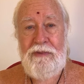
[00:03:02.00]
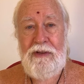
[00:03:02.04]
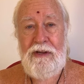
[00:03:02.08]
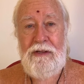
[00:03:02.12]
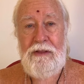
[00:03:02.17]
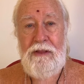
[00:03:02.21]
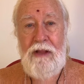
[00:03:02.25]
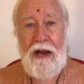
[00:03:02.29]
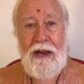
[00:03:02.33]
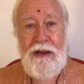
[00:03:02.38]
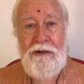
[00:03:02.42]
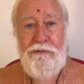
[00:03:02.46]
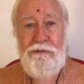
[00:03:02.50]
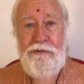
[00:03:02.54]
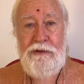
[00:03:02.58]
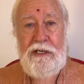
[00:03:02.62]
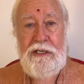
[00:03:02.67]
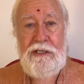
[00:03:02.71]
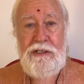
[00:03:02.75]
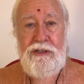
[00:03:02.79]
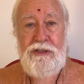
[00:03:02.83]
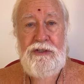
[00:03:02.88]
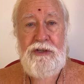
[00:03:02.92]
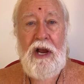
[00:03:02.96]
life
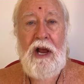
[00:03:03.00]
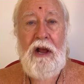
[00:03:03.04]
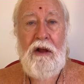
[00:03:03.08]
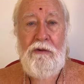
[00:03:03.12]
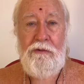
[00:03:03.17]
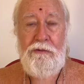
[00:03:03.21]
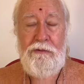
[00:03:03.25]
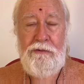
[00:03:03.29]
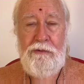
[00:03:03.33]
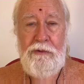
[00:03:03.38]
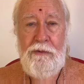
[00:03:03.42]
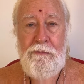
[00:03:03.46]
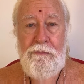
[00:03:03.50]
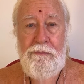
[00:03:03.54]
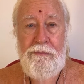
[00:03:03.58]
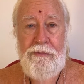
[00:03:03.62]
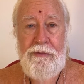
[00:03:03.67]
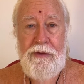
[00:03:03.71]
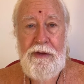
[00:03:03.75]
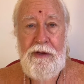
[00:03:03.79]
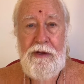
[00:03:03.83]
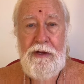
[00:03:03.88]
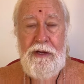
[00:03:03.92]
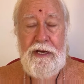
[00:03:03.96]
itself,
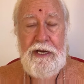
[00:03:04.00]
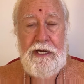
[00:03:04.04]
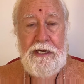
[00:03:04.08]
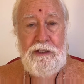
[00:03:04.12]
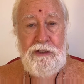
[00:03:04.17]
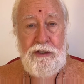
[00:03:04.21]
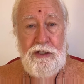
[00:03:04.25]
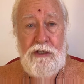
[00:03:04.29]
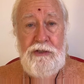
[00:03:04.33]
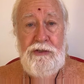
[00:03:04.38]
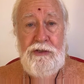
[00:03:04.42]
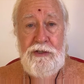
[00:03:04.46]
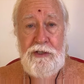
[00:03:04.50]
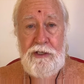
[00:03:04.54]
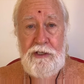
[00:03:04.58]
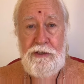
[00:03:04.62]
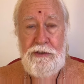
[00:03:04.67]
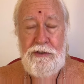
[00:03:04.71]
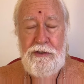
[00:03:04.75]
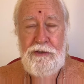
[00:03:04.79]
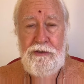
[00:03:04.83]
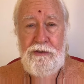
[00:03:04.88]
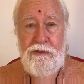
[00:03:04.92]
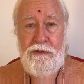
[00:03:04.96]

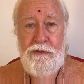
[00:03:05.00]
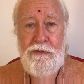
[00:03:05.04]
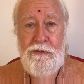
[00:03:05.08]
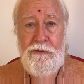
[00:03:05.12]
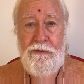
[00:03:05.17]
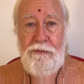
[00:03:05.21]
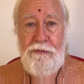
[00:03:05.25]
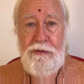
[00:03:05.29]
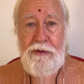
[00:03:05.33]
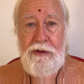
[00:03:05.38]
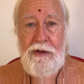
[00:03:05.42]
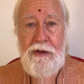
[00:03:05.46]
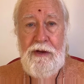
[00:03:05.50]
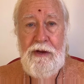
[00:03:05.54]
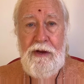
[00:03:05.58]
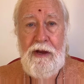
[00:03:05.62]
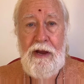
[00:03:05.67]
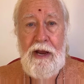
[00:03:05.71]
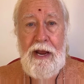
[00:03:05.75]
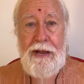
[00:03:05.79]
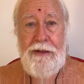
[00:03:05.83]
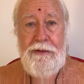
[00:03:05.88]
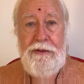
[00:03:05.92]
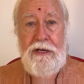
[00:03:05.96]
existence,
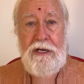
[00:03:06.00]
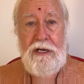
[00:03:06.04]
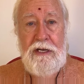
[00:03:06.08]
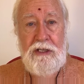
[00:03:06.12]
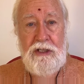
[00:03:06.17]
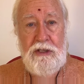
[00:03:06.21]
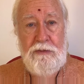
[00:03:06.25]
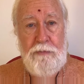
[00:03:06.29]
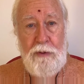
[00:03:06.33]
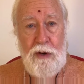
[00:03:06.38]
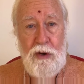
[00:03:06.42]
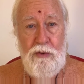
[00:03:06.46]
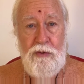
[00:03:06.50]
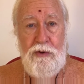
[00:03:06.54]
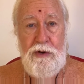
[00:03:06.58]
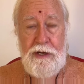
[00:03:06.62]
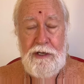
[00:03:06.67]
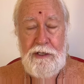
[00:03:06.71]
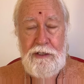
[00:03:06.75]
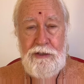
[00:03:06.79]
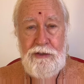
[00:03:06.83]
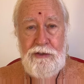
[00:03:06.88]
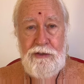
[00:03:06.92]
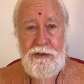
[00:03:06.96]
and the
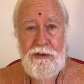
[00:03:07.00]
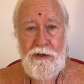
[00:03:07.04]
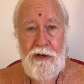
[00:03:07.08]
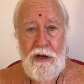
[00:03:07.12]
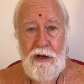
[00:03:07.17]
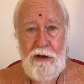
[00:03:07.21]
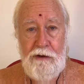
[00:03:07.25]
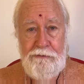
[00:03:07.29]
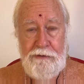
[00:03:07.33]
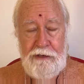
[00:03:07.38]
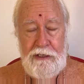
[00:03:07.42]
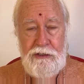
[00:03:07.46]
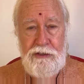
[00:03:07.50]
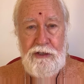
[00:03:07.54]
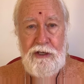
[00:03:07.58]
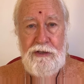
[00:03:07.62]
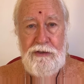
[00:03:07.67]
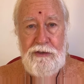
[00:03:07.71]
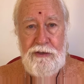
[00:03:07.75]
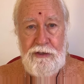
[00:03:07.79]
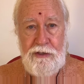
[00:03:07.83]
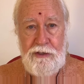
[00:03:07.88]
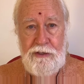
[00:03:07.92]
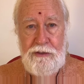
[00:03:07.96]
experience of
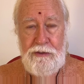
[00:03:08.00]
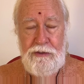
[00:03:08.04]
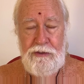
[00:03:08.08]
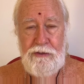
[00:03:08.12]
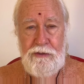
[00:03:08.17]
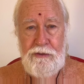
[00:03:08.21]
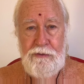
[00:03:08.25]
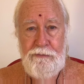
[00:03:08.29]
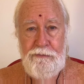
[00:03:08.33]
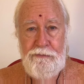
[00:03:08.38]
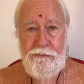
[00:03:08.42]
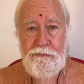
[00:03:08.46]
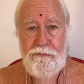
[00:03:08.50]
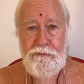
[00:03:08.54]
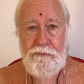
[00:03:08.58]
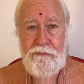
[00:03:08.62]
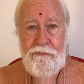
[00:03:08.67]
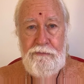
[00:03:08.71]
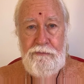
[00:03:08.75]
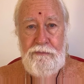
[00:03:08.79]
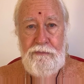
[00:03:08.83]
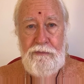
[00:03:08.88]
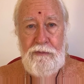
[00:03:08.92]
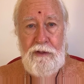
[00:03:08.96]
existence
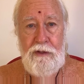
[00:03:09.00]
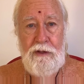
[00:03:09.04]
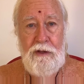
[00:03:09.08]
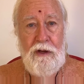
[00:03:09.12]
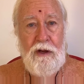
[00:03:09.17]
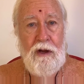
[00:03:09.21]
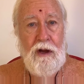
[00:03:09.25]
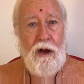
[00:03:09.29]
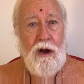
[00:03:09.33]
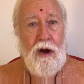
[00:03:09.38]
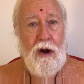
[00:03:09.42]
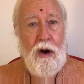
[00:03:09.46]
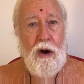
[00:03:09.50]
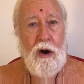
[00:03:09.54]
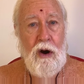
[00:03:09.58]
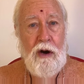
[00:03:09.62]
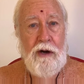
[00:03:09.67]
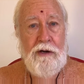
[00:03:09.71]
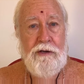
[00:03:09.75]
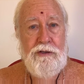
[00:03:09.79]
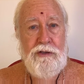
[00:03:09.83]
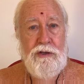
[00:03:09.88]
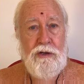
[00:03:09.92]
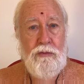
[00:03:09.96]

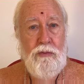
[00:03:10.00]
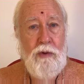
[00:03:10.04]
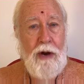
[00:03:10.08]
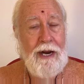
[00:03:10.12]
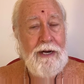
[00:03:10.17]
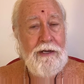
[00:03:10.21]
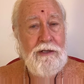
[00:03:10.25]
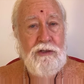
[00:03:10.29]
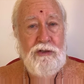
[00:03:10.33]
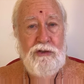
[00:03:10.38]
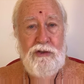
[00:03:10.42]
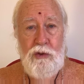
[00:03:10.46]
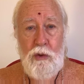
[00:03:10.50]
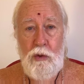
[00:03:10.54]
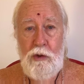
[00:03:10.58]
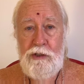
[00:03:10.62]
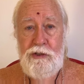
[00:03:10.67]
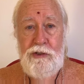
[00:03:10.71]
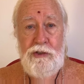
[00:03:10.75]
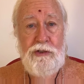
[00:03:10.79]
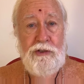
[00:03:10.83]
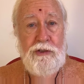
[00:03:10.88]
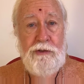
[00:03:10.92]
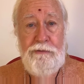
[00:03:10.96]
are direct
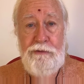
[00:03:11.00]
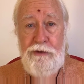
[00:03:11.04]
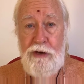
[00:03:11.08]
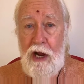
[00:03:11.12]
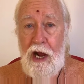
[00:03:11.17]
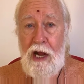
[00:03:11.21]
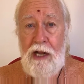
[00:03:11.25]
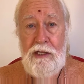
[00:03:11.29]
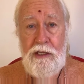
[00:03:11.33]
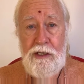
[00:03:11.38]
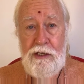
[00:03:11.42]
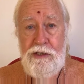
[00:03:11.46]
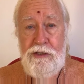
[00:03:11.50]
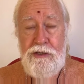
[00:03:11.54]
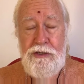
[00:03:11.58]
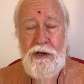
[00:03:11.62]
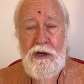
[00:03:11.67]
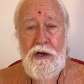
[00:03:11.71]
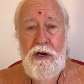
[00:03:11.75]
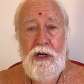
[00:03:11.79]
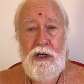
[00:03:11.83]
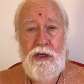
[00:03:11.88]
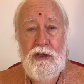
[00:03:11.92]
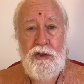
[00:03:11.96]
sources of knowledge
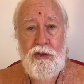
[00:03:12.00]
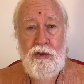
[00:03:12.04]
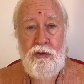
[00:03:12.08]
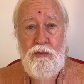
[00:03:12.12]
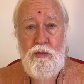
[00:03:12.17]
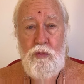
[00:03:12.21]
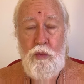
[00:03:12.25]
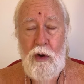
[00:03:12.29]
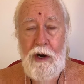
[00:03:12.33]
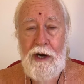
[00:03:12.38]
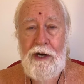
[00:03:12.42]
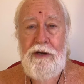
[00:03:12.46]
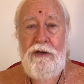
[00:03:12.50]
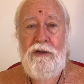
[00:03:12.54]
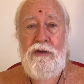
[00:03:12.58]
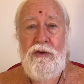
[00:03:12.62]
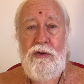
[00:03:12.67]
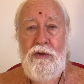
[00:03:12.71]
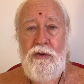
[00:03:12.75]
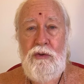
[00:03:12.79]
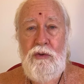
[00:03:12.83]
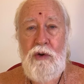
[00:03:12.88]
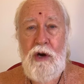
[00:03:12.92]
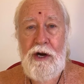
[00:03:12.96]
to one
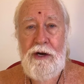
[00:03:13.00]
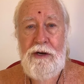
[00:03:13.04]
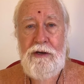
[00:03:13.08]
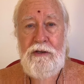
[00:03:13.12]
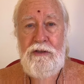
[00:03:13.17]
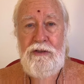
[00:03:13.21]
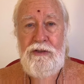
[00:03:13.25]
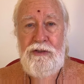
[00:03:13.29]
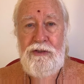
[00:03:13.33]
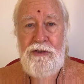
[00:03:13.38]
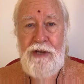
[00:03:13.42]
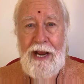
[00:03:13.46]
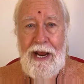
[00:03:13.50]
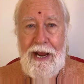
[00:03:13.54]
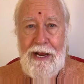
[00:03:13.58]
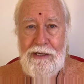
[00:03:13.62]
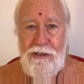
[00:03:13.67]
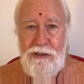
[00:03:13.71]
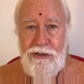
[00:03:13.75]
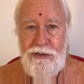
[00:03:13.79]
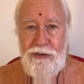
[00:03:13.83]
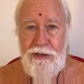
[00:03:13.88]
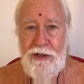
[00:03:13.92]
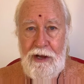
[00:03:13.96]
who
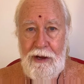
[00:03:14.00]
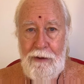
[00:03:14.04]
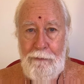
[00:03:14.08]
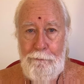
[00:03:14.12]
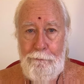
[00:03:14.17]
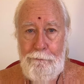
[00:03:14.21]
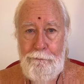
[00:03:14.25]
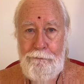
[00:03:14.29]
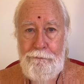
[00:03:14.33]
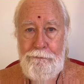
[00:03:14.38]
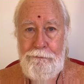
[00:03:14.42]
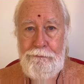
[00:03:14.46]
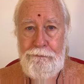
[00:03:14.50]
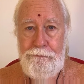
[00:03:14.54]
understands them.